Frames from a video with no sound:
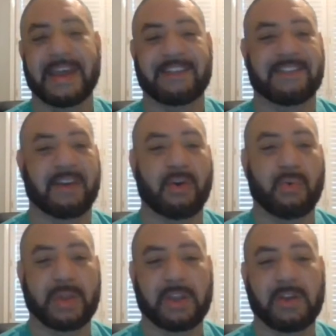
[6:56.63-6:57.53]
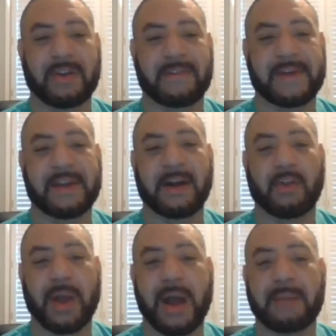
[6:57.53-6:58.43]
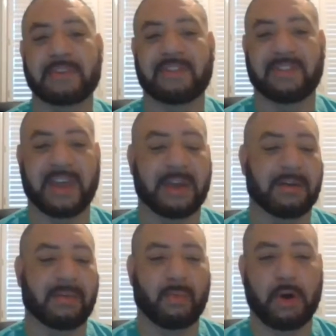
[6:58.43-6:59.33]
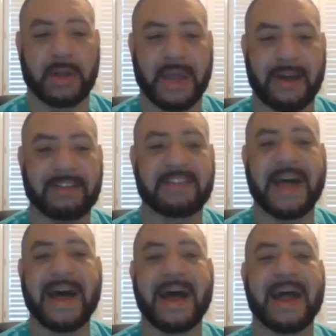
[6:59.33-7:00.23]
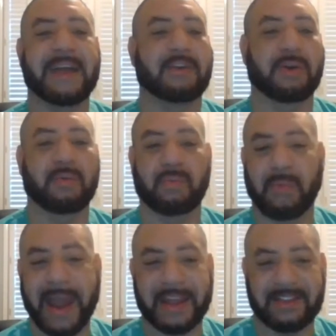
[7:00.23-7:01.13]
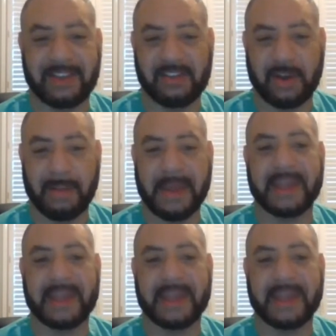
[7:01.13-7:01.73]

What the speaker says: And so, you have to find other options like walking outside or riding a stationary